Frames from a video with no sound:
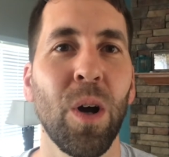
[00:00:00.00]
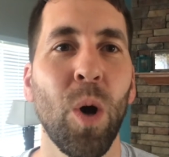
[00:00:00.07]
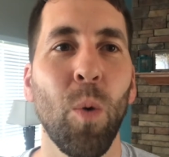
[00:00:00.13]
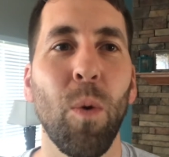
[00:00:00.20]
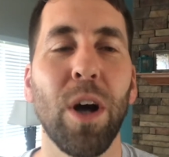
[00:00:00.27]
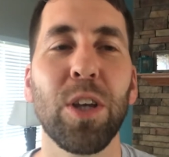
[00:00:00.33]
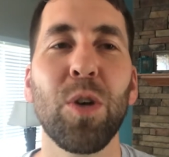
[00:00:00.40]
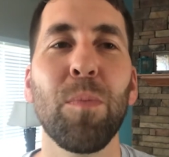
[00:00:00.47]

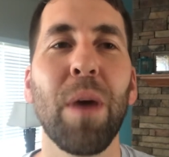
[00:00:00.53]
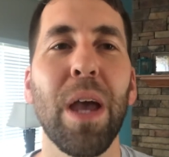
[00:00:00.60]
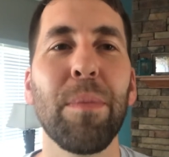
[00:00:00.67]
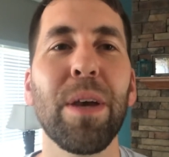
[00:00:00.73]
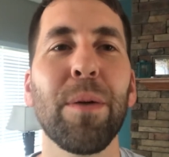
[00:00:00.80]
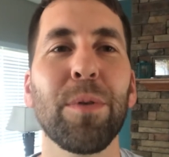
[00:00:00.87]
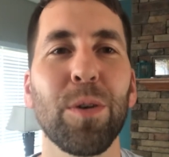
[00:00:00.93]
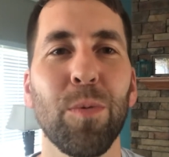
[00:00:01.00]
While you may be
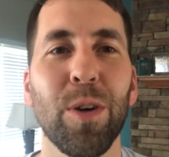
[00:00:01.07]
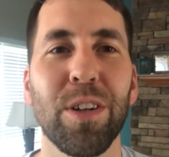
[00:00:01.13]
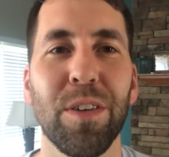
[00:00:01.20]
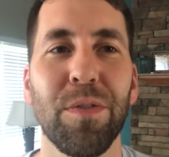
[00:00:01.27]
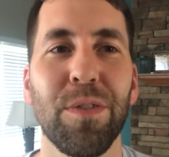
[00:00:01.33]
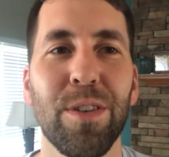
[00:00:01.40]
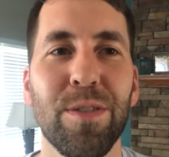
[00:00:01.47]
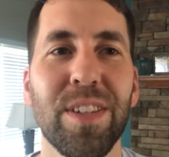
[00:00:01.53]
able to work a
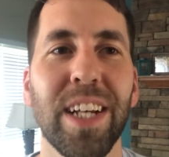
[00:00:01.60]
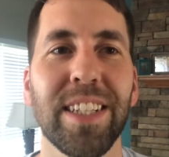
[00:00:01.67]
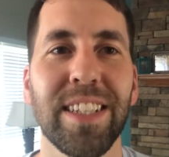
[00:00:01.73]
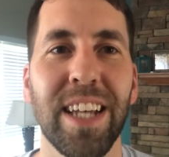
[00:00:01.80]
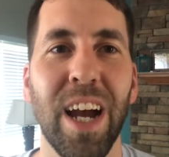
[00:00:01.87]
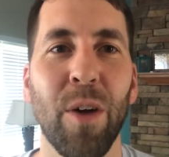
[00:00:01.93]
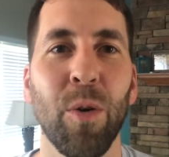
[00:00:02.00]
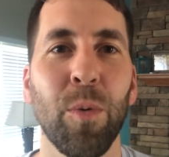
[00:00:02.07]
few
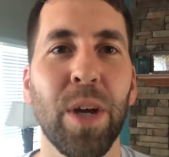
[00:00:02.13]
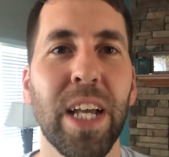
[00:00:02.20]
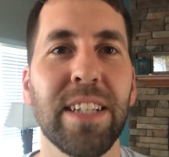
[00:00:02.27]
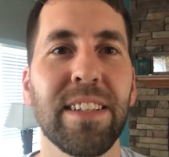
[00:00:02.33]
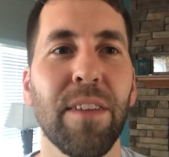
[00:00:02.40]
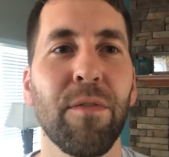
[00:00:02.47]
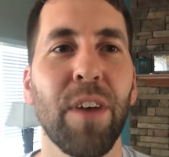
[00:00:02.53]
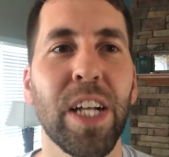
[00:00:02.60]
60-hour
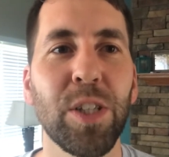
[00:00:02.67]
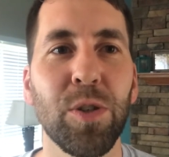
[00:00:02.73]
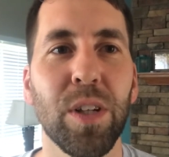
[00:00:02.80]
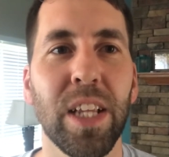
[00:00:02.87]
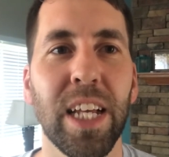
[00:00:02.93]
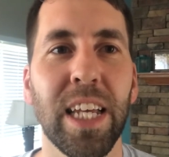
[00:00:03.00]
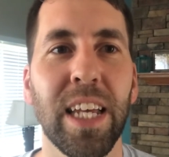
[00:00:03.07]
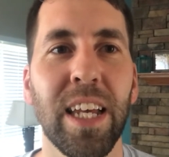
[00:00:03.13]
weeks,
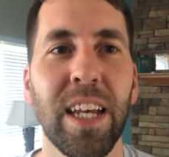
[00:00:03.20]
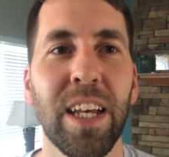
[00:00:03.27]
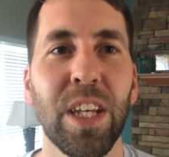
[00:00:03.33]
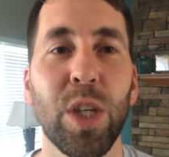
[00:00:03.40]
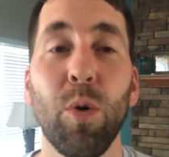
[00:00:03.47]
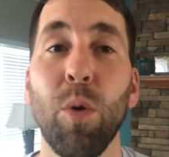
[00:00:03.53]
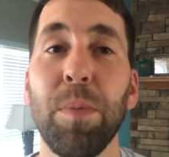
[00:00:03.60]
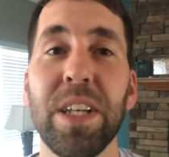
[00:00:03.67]
eventually
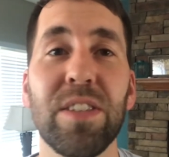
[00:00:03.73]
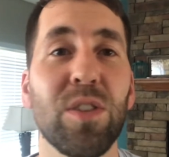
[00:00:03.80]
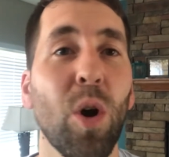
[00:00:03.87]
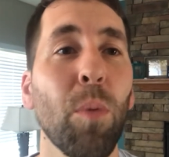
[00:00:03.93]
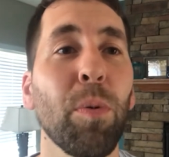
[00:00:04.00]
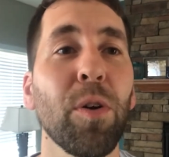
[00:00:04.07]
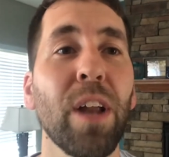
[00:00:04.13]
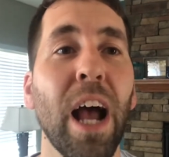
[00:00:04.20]
you will be so
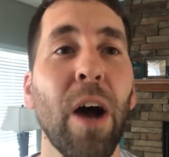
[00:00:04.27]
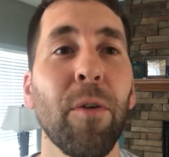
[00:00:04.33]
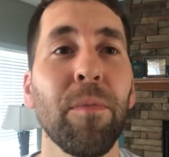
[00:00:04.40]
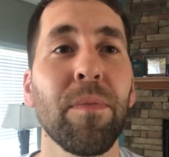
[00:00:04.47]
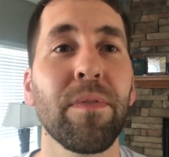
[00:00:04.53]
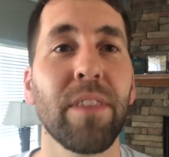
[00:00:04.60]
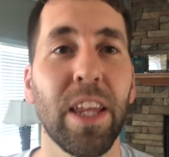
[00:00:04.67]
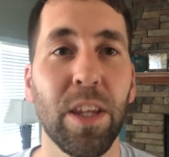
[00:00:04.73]
burnt out
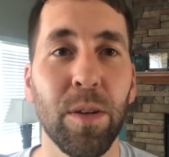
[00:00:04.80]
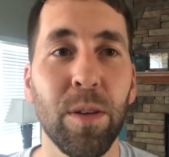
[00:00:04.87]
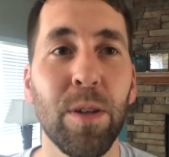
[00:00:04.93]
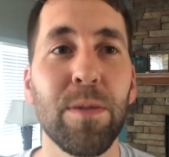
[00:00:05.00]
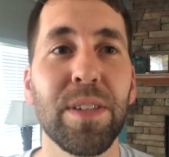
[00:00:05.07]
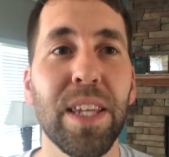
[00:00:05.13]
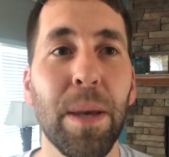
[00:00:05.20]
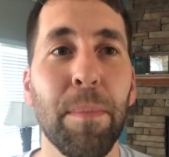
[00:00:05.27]
that you
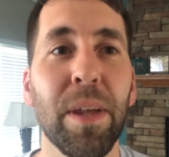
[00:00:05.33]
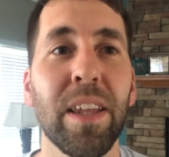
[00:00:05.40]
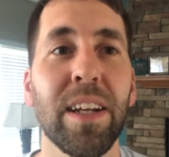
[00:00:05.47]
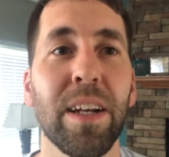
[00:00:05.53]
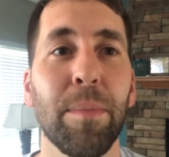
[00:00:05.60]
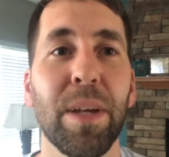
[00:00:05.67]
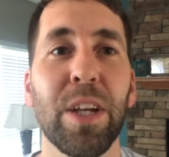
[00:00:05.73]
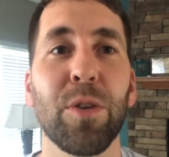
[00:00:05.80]
lose the ability
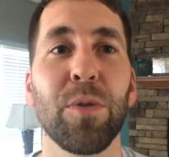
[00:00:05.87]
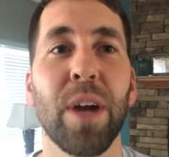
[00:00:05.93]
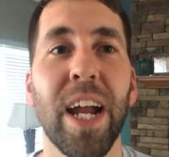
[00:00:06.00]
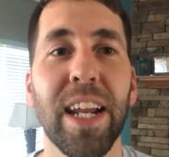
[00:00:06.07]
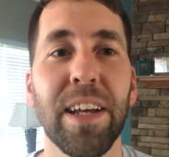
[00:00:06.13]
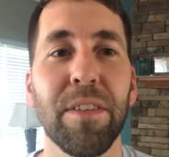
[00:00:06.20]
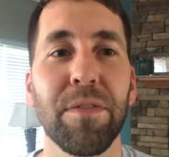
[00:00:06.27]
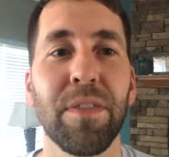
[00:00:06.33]
to be
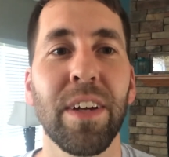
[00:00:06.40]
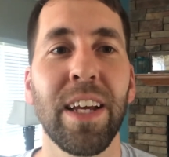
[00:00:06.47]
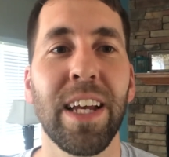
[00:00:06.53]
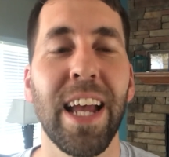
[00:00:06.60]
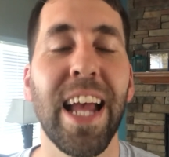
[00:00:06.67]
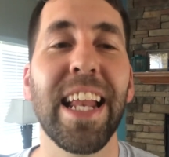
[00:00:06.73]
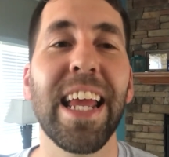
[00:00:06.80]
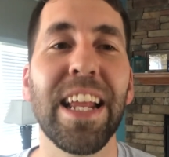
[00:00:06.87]
creative
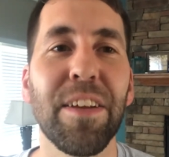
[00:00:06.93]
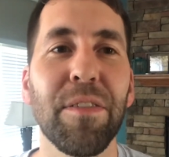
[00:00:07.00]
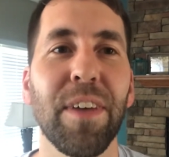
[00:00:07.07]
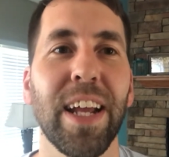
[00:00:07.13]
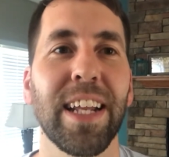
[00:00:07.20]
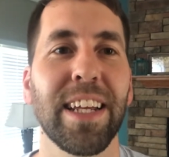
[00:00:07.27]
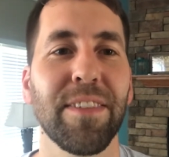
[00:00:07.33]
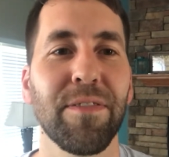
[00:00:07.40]
and
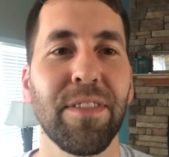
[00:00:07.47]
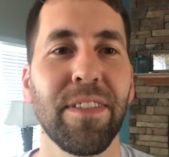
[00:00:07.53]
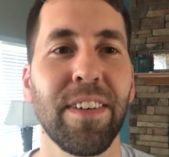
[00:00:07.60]
innovative."